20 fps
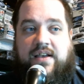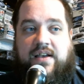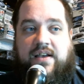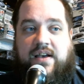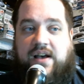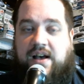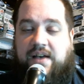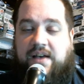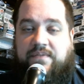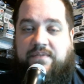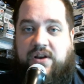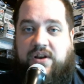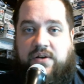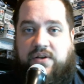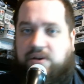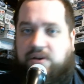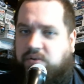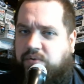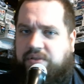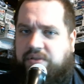And with
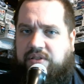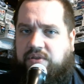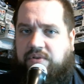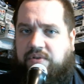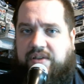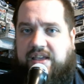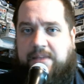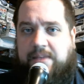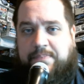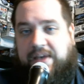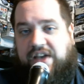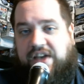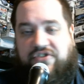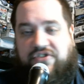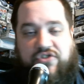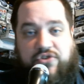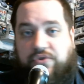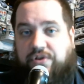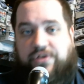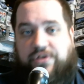a little kit
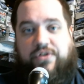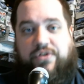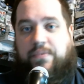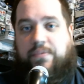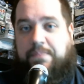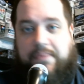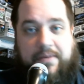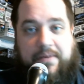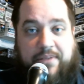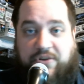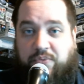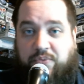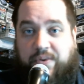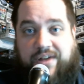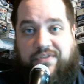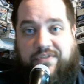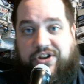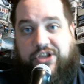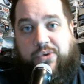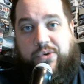bashing, you can do pretty much
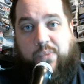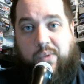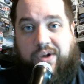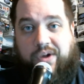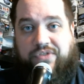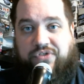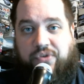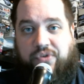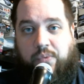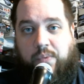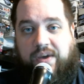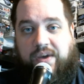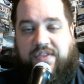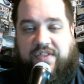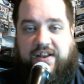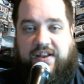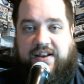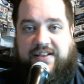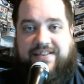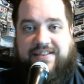whatever you want to with
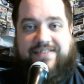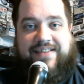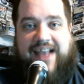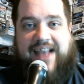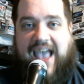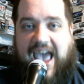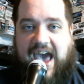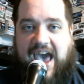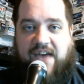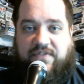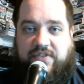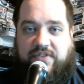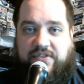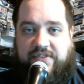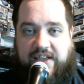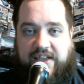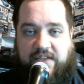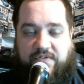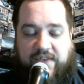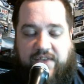it. It doesn't have to
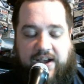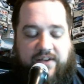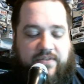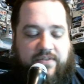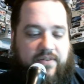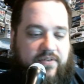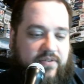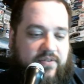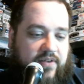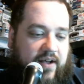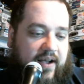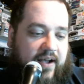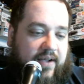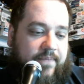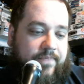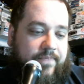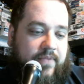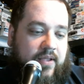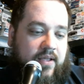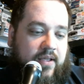stay factory stock.
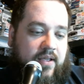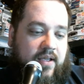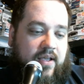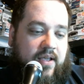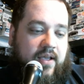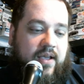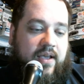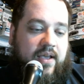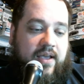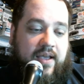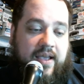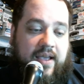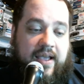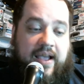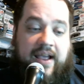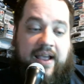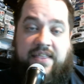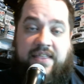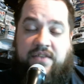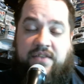
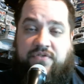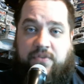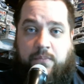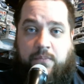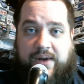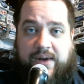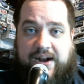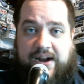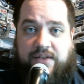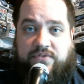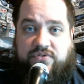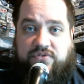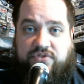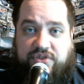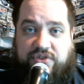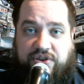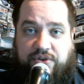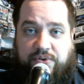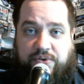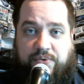And then from Round
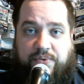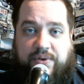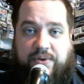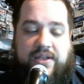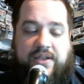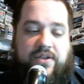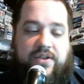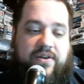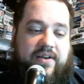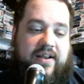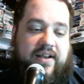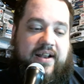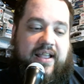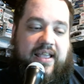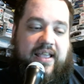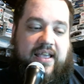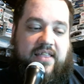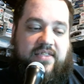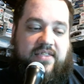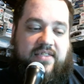2, you're going to
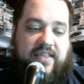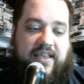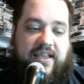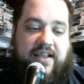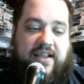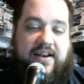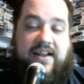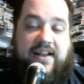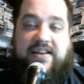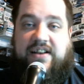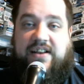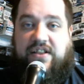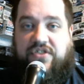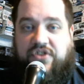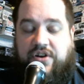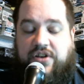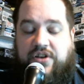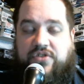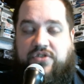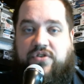get the
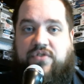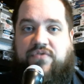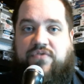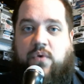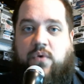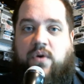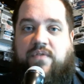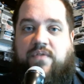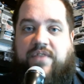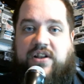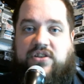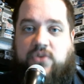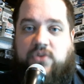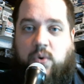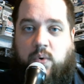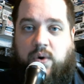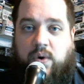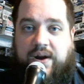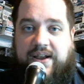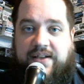1932 Ford
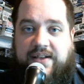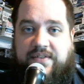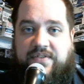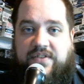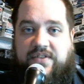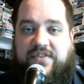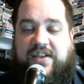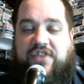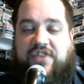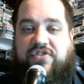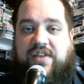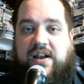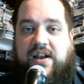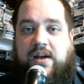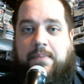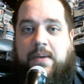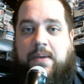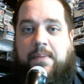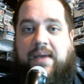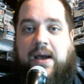Victoria. This actually
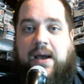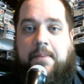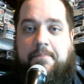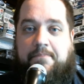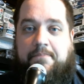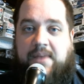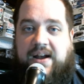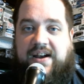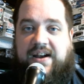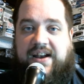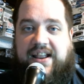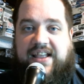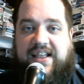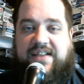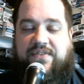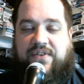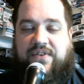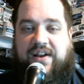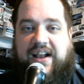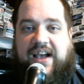ended up coming out
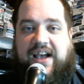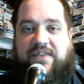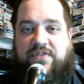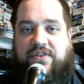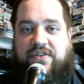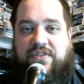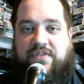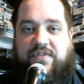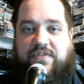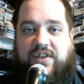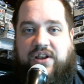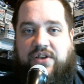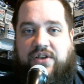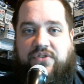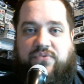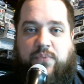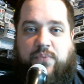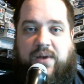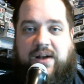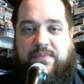Monday, right after the
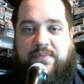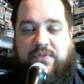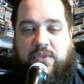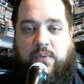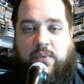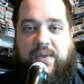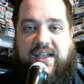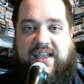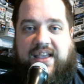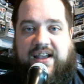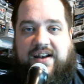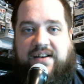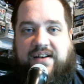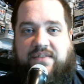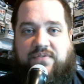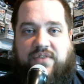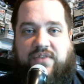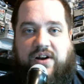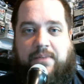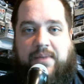videos went up for the
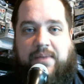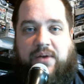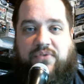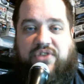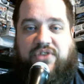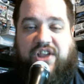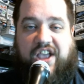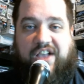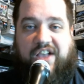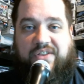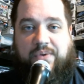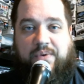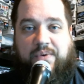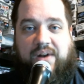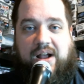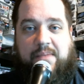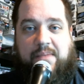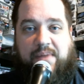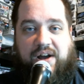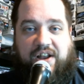weekend. A friend of mine was like, hey, look what
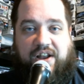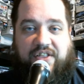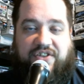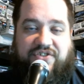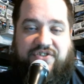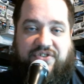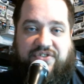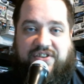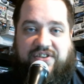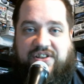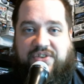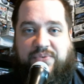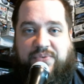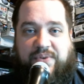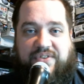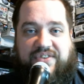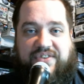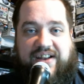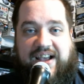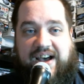I bought. I thought you said this
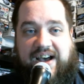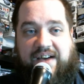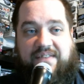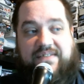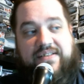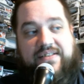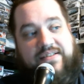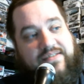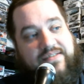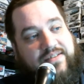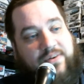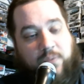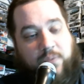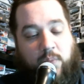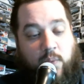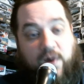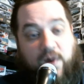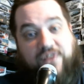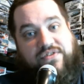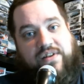wasn't out. Well, it
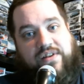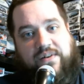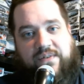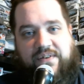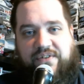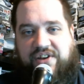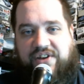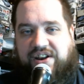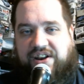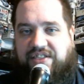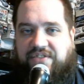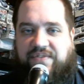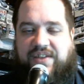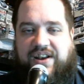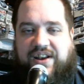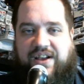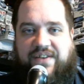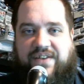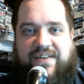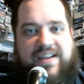wasn't when we did the
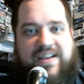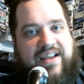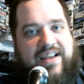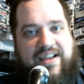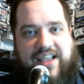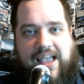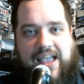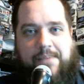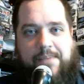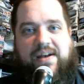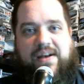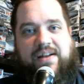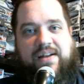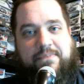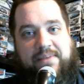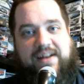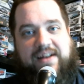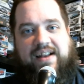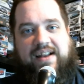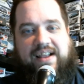video. It came out
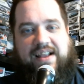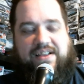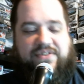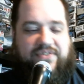Monday.